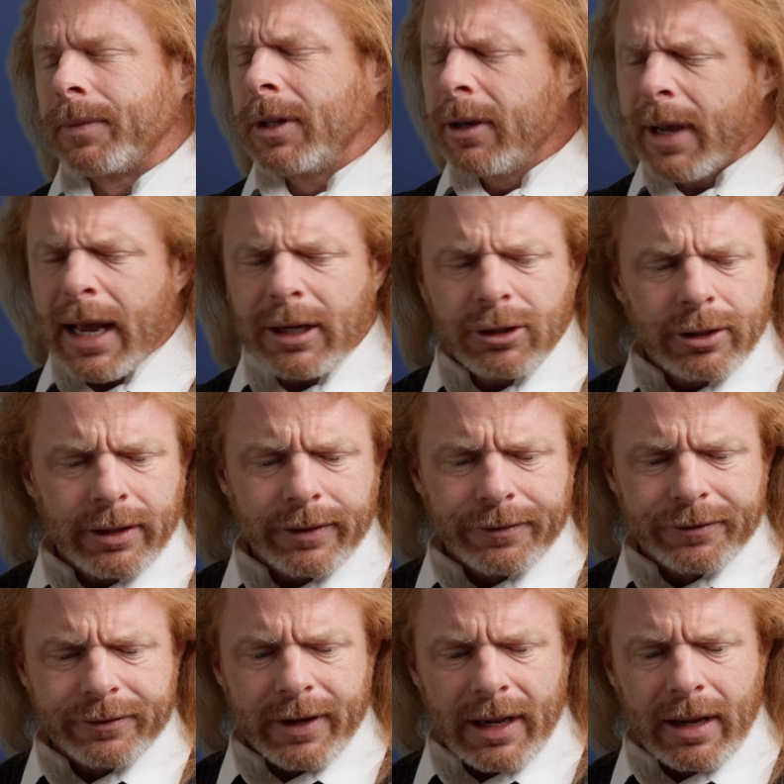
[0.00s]
You guys should have
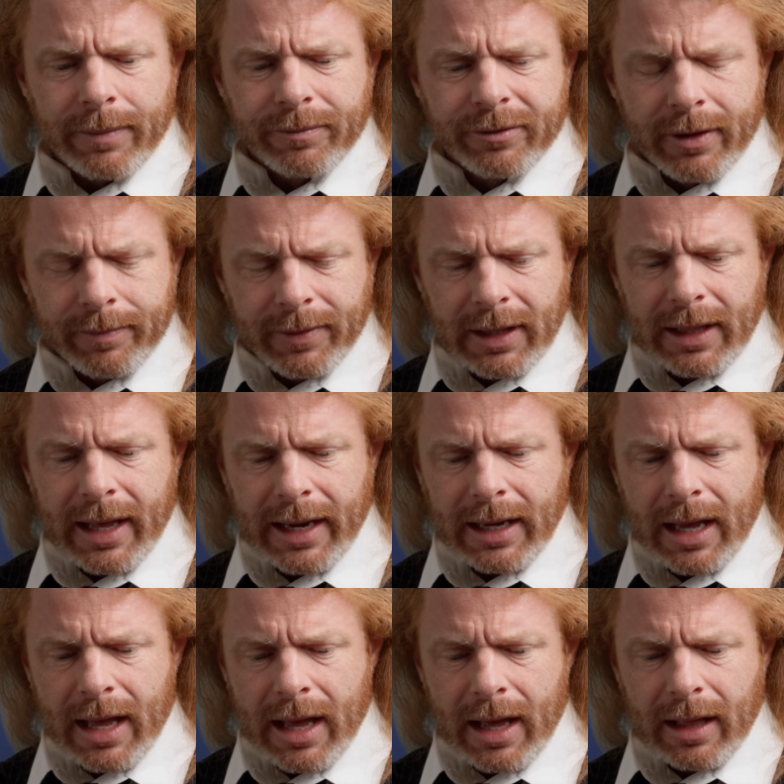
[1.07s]
set up something like
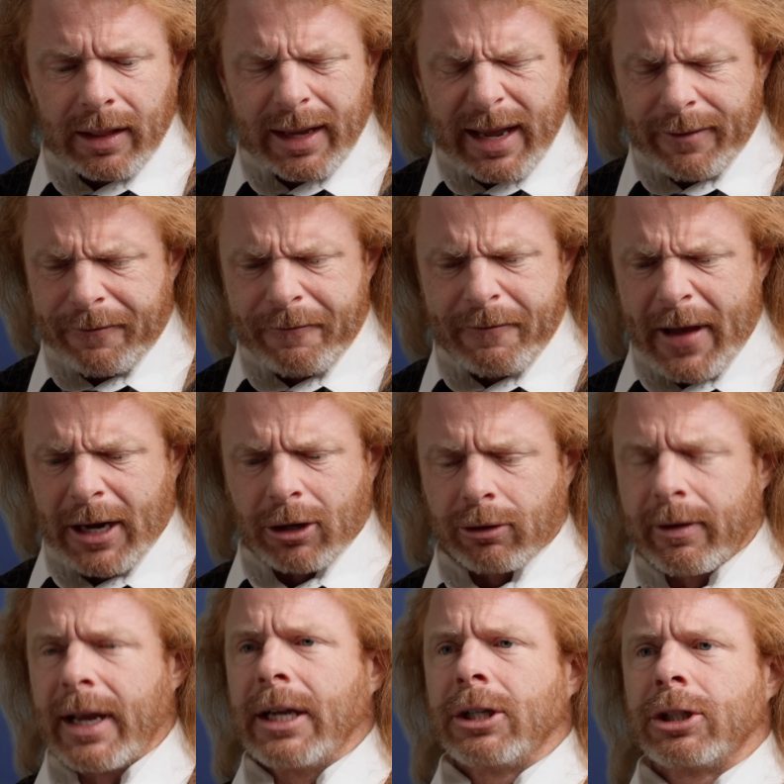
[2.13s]
a
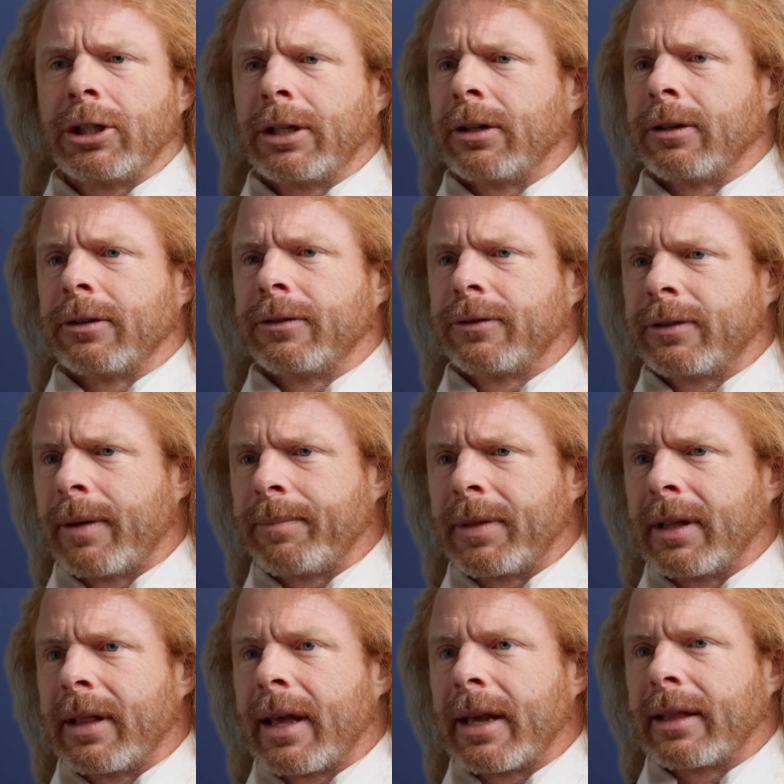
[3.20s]
federation or
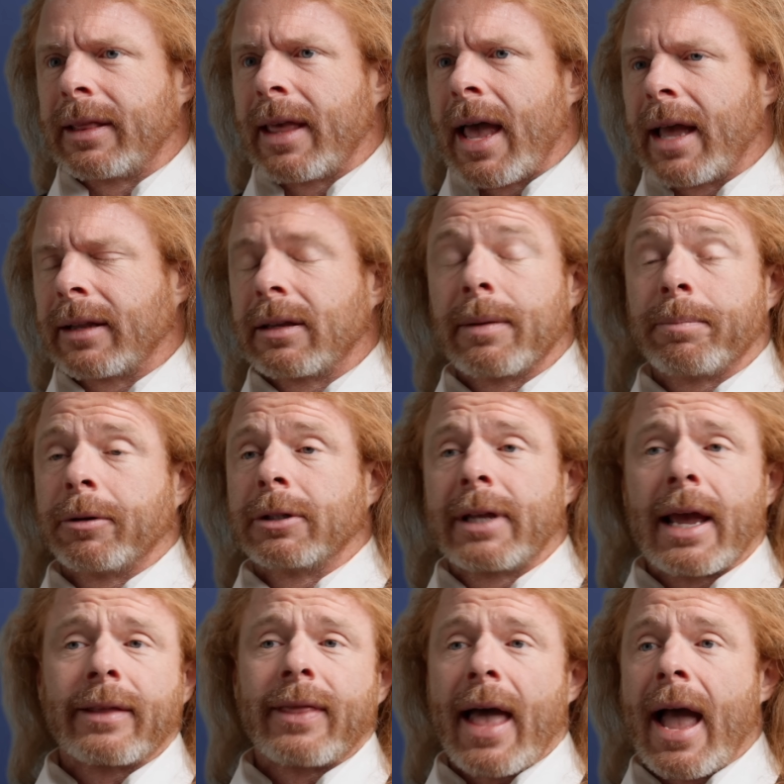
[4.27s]
something like that to
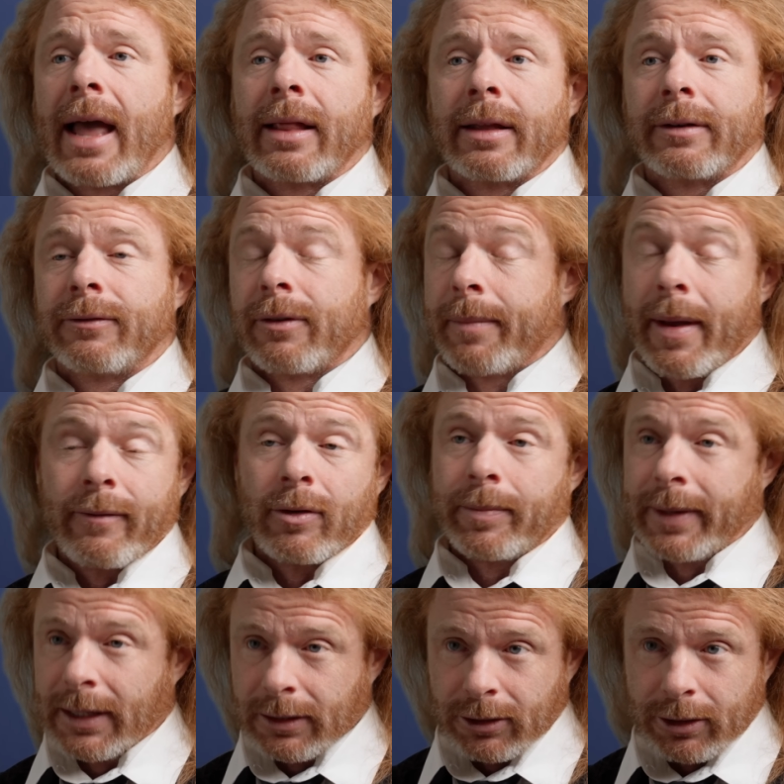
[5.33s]
protect the island from ever
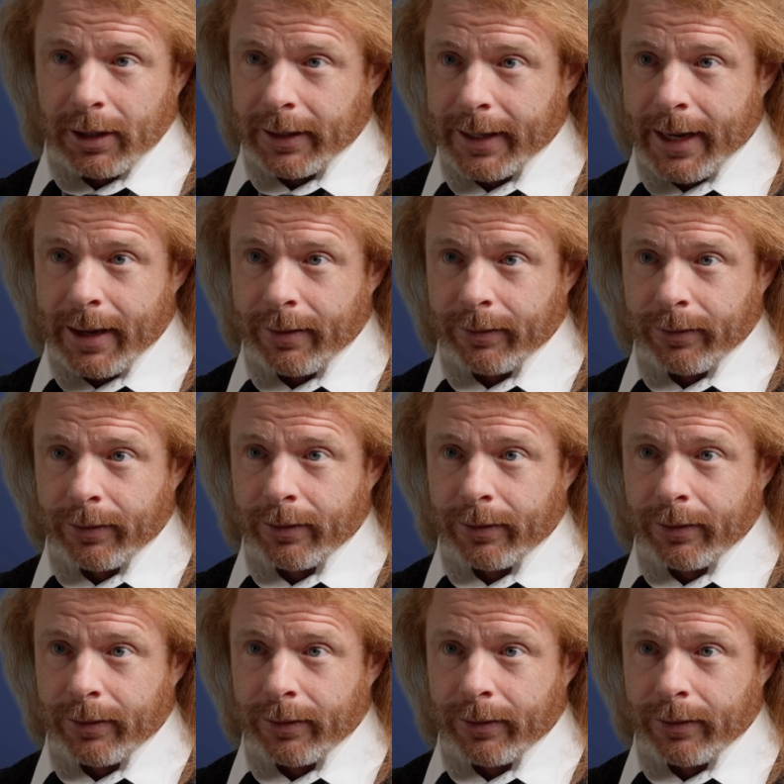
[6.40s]
being shut down.